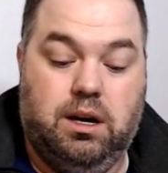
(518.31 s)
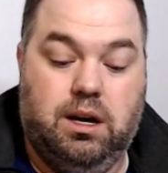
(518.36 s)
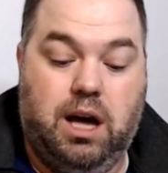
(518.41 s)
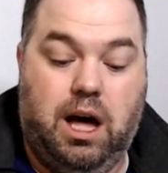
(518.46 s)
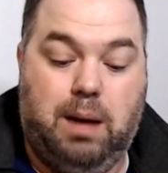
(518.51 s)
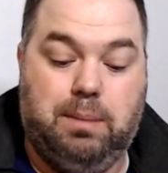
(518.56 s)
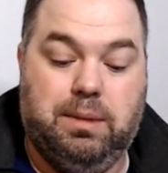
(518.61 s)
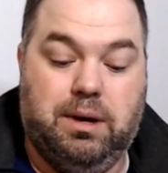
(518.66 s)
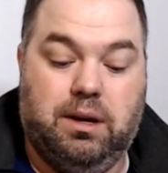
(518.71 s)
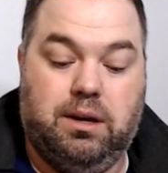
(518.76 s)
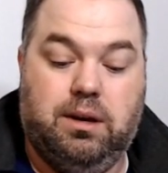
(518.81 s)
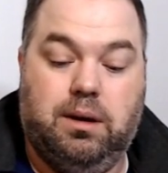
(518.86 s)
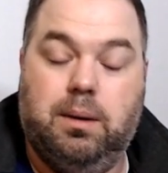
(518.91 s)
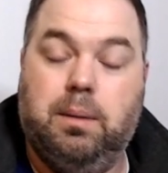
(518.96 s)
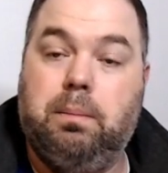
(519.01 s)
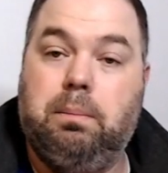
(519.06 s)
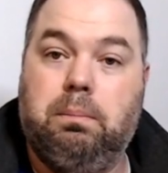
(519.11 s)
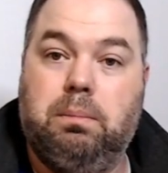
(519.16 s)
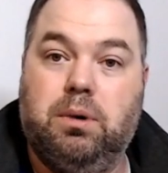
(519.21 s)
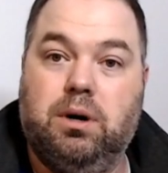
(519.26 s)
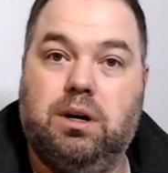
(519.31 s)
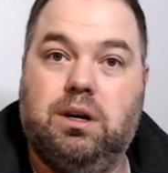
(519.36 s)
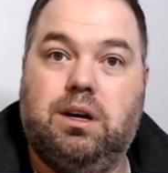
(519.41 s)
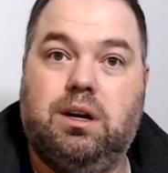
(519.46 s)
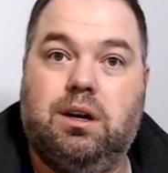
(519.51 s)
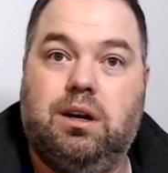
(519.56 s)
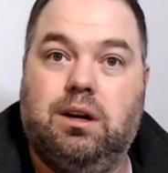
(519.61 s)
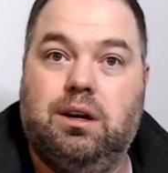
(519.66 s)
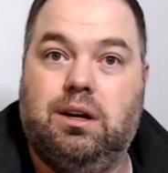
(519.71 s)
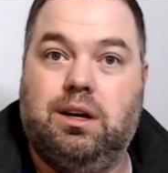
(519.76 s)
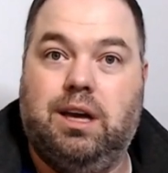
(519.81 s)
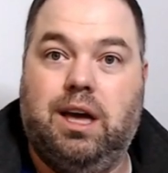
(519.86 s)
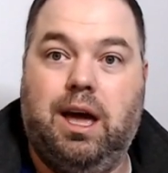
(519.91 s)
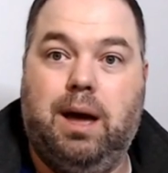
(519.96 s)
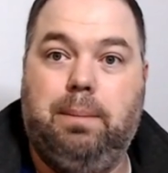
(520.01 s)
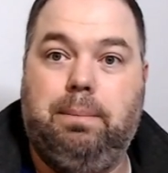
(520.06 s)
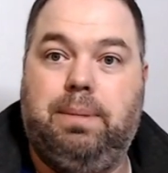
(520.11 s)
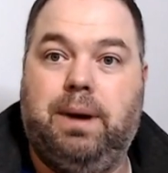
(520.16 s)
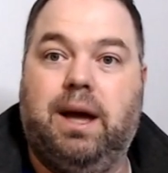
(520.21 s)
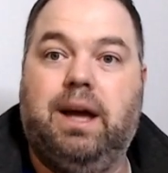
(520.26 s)
Comic Book
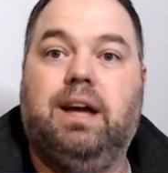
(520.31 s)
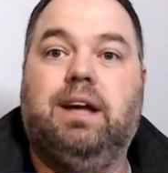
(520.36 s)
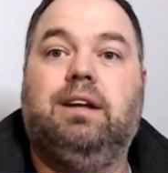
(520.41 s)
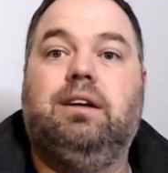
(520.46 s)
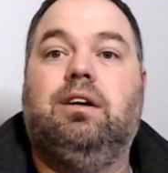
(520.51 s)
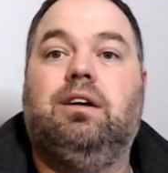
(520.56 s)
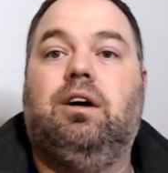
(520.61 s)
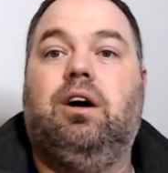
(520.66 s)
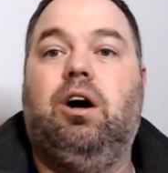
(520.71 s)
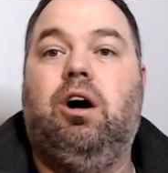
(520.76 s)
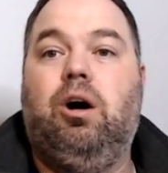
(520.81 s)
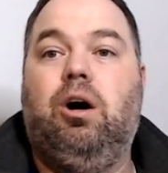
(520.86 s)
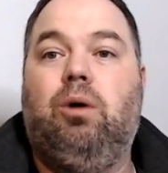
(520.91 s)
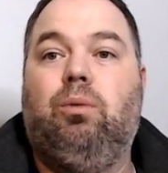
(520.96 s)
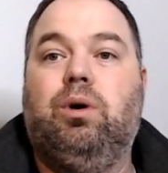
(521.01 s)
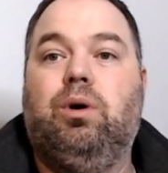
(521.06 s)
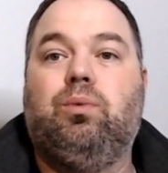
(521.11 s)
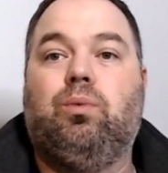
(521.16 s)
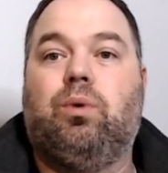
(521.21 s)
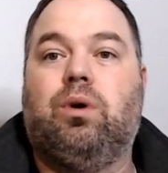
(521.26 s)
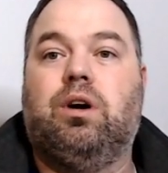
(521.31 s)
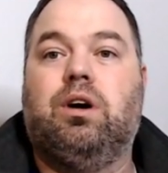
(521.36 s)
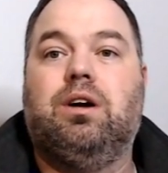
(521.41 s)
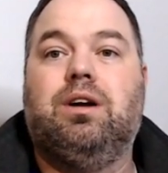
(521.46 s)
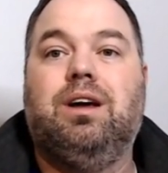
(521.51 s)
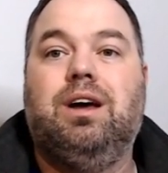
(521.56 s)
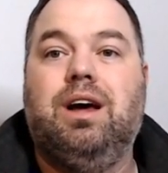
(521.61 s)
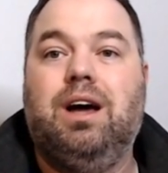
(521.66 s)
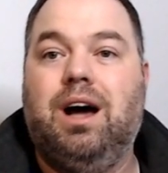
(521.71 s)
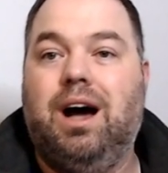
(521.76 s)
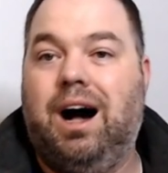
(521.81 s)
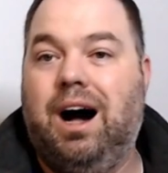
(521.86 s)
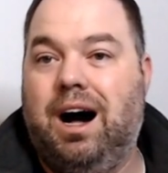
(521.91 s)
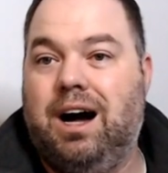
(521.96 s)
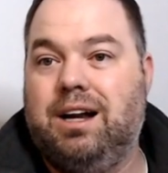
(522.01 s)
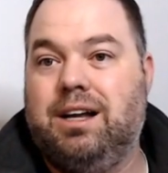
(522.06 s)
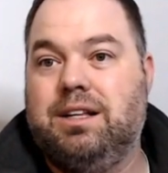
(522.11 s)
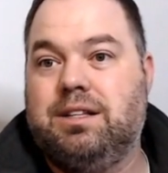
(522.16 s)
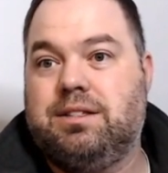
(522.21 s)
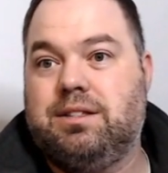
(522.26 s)
Campaign, all one word,
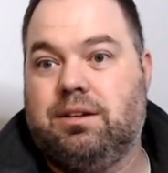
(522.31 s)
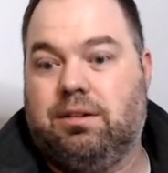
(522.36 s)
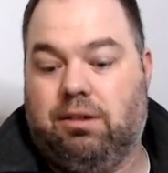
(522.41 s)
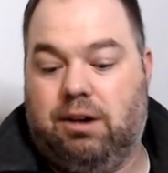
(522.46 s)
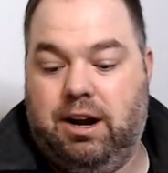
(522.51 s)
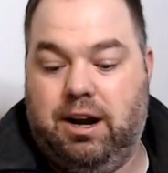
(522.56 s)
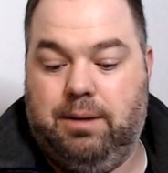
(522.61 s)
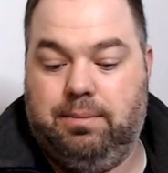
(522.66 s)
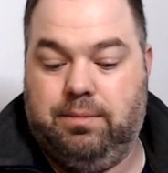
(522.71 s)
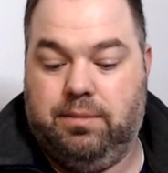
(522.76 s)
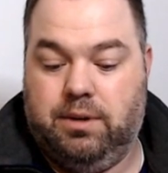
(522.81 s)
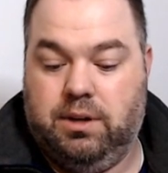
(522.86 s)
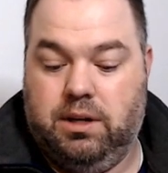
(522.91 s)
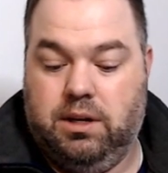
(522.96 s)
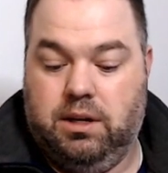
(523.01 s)
on Instagram.